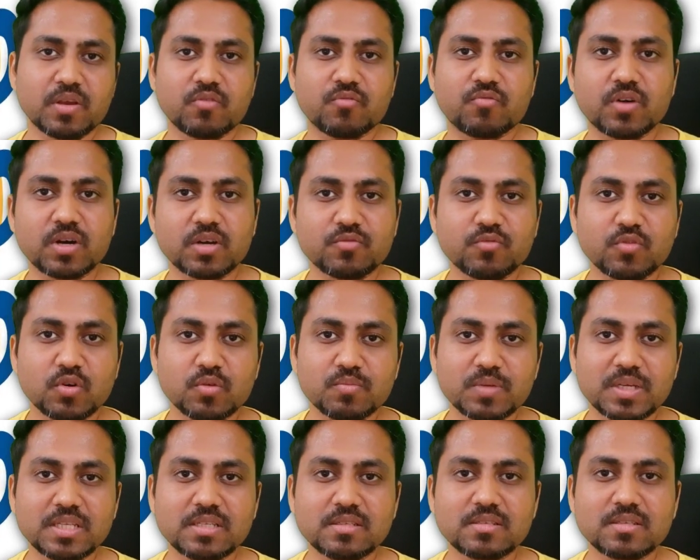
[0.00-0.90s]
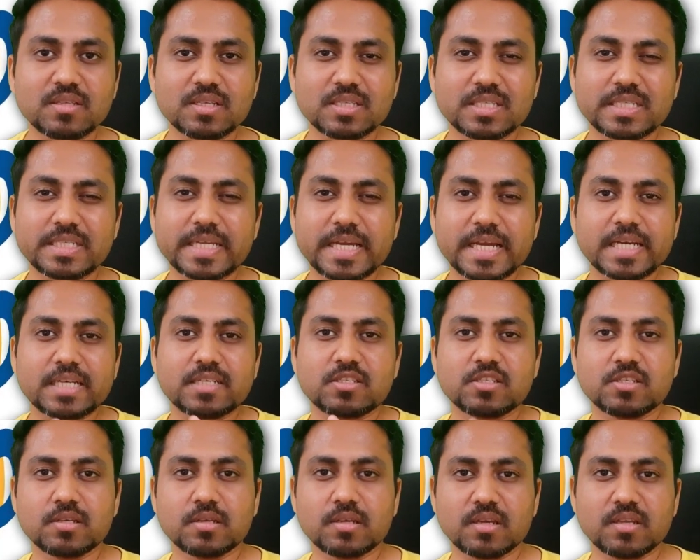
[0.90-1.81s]
Workflow means the
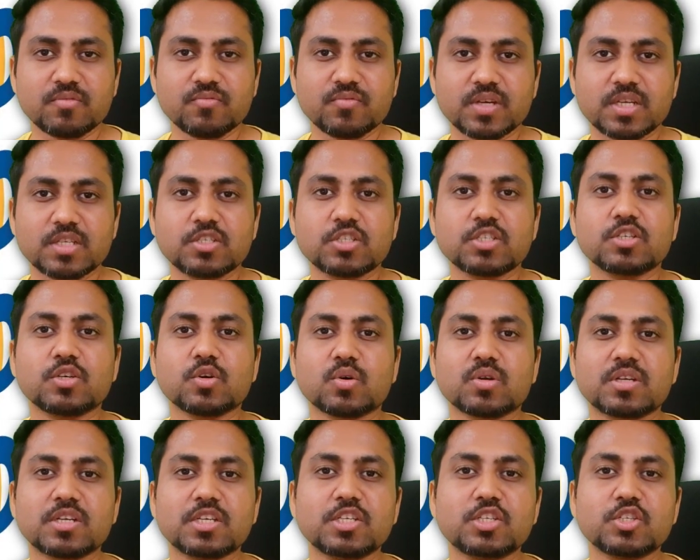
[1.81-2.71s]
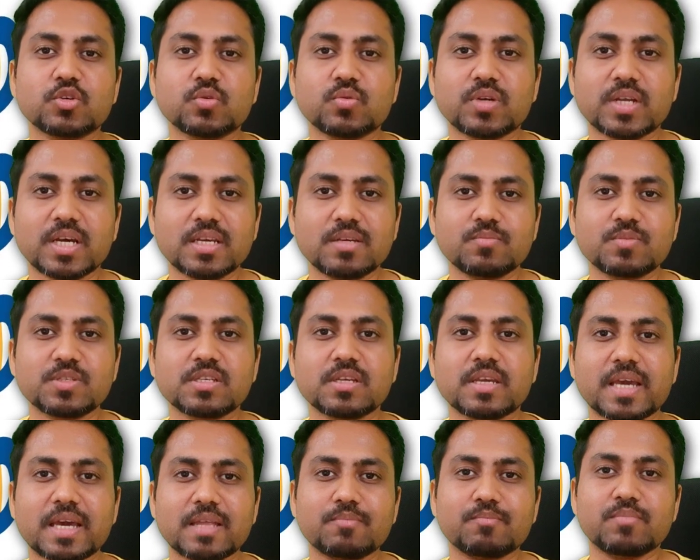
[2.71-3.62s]
states in which your issue types
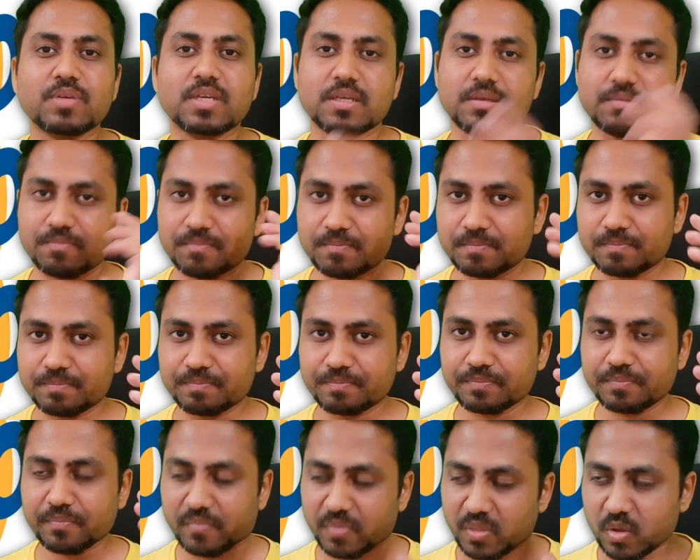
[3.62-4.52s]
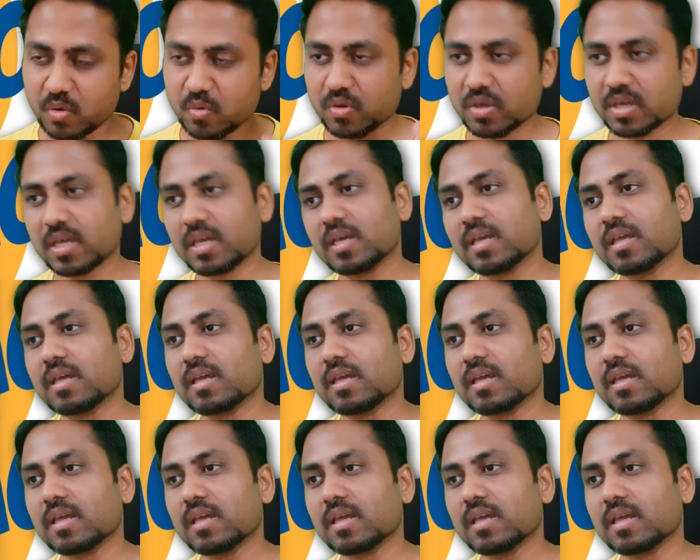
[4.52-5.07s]
can be, okay?